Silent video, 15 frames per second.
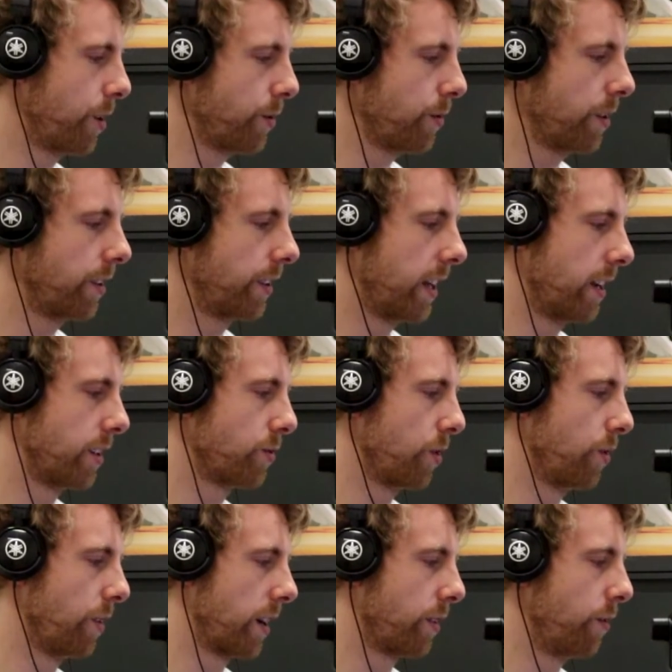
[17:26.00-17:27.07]
quick one on that as
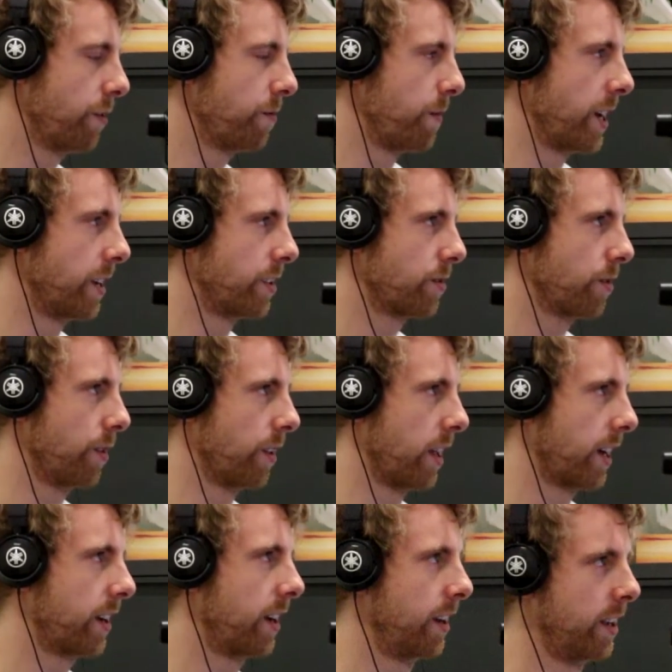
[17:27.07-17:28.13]
well, with meat as
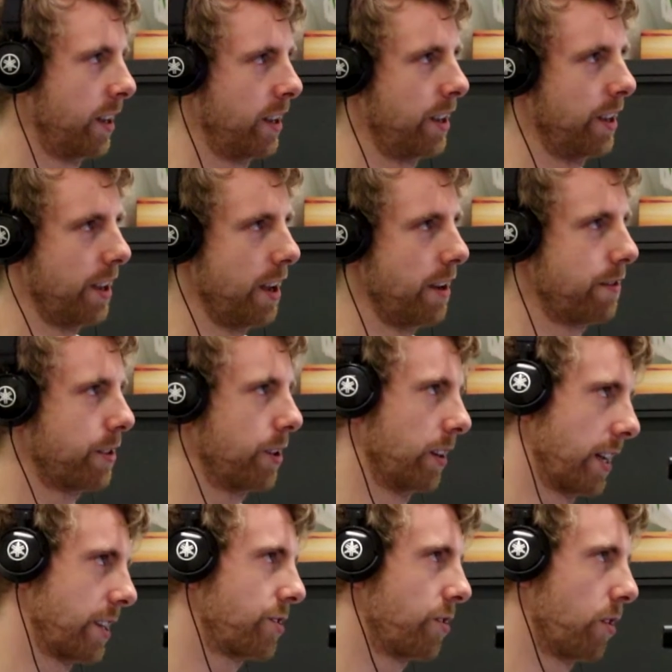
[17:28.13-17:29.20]
well, if
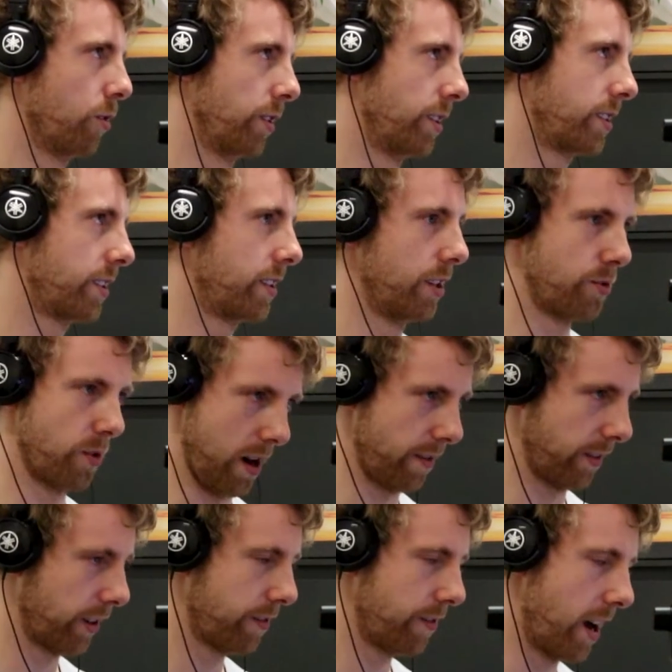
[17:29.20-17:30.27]
cholesterol is the
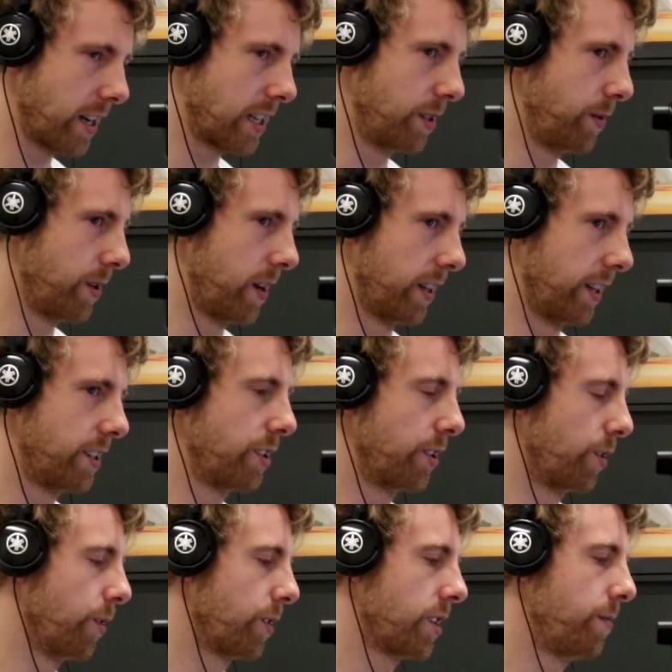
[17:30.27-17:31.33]
driving factor behind this, you
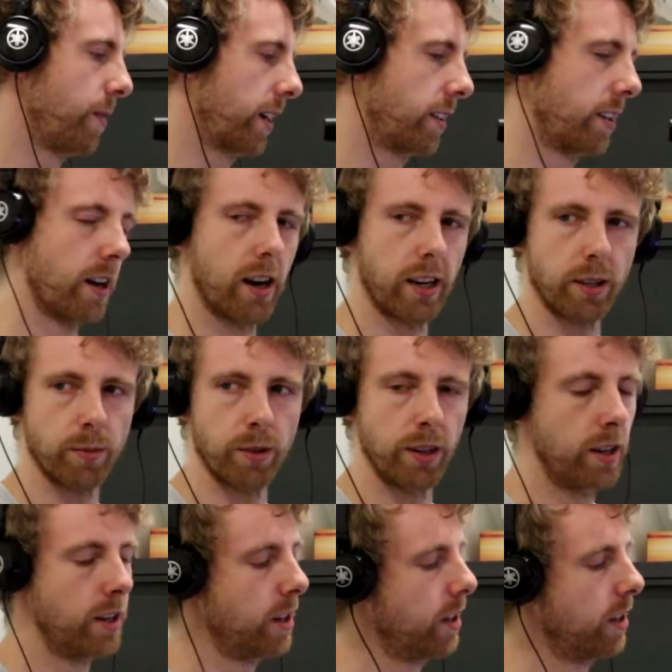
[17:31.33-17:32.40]
could also make the
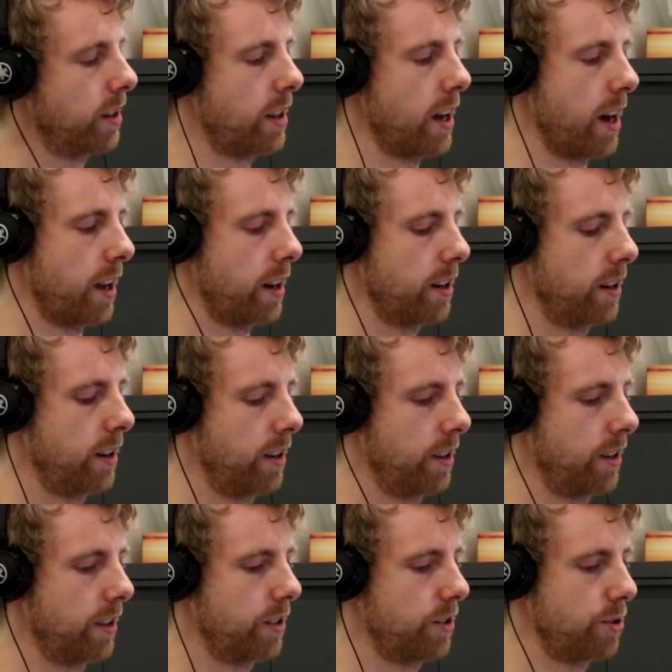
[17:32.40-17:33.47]
argument that
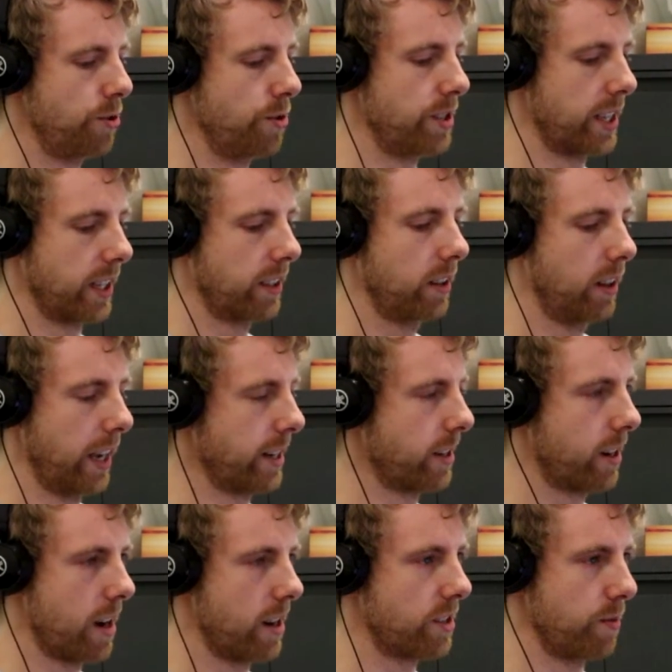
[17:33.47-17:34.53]
choosing
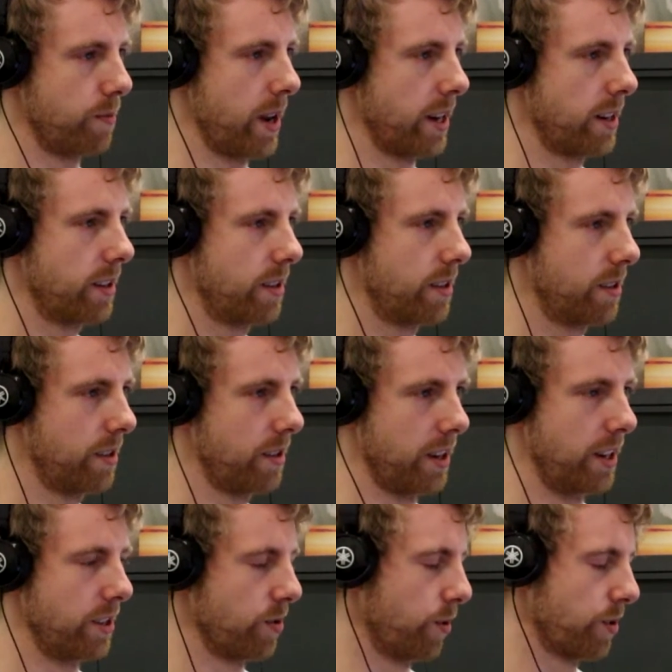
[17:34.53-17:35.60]
leaner cuts of meat
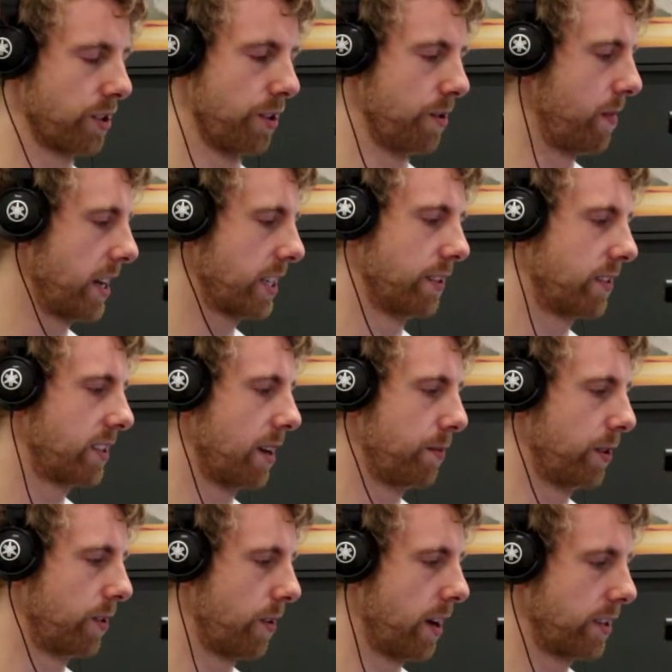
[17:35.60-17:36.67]
is also a massive
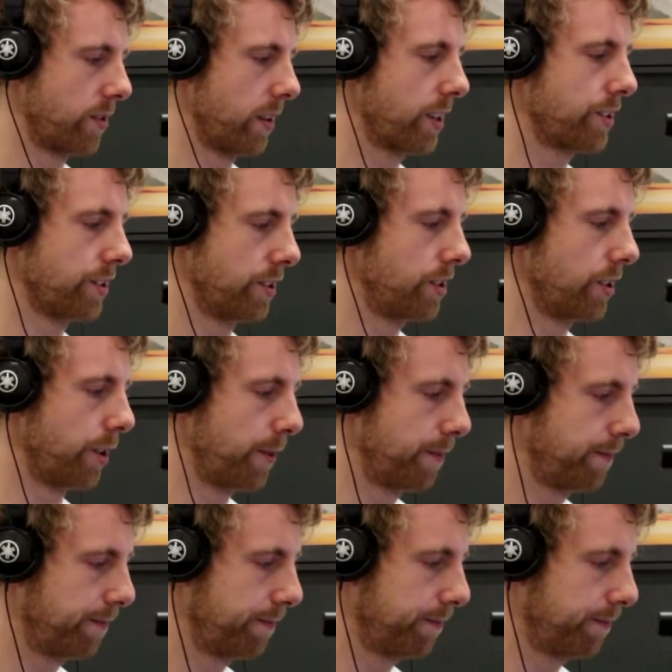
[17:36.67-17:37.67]
step in the right direction too.